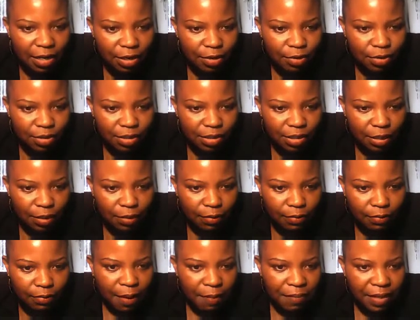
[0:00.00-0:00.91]
carousel.
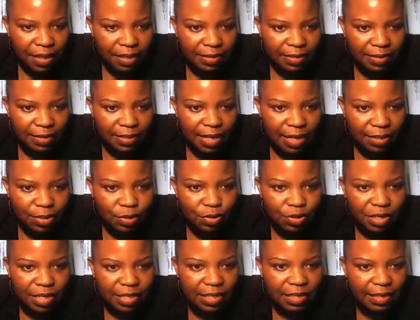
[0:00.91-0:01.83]
That means that's
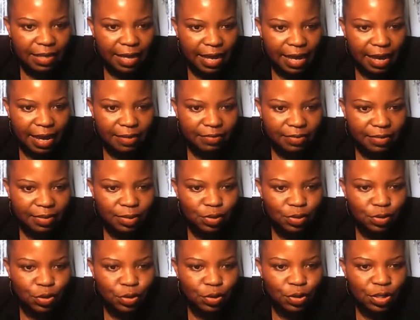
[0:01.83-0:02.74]
already there,
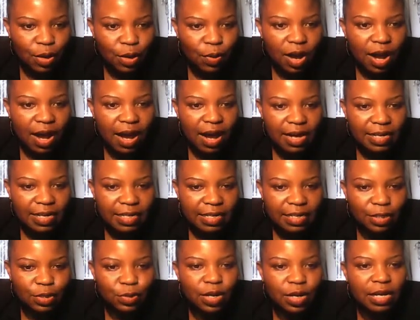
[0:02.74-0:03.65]
and so you're now
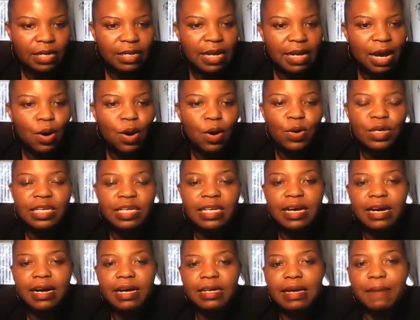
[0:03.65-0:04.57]
adding. You can now
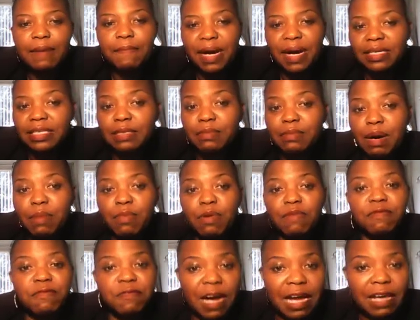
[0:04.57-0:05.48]
only add a maximum
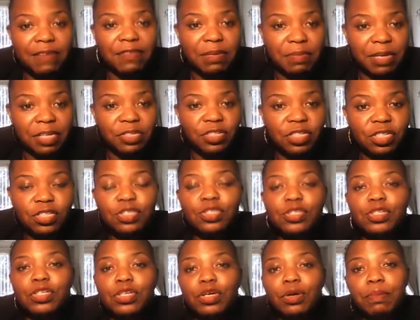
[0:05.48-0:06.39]
of 5 images
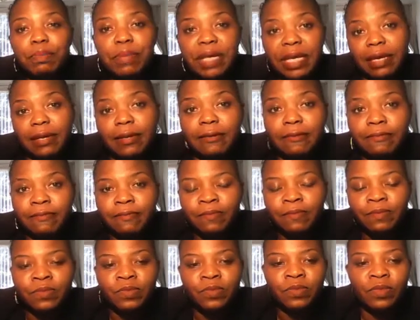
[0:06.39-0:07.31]
to your pin.
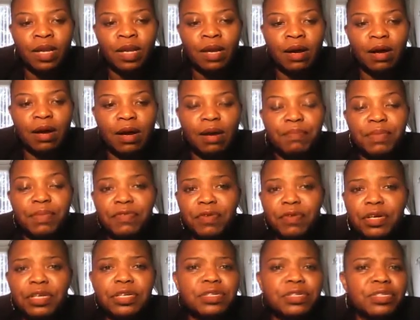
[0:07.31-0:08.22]

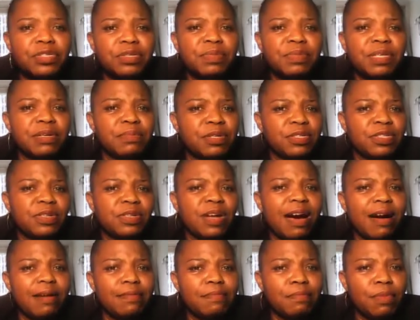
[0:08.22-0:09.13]
Before you used to be able
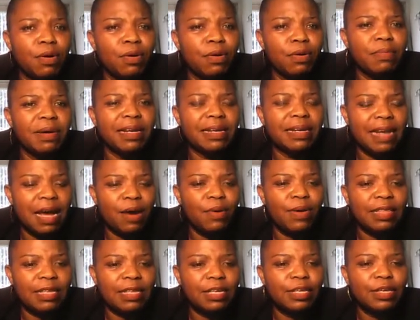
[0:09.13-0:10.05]
to add more, but now
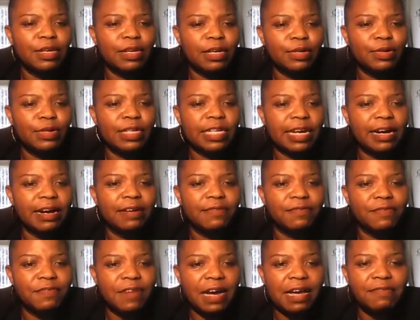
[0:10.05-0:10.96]
I think you can only
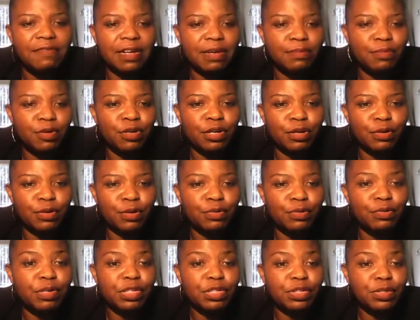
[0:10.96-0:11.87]
add 5, and I'm going to go
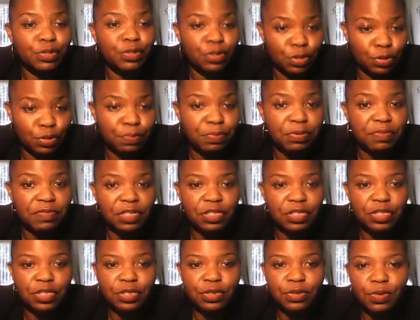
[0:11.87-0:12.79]
through it to prove
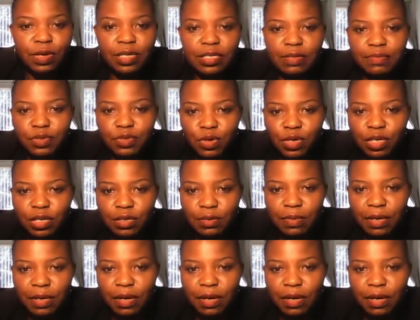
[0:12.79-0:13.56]
it to you what I'm talking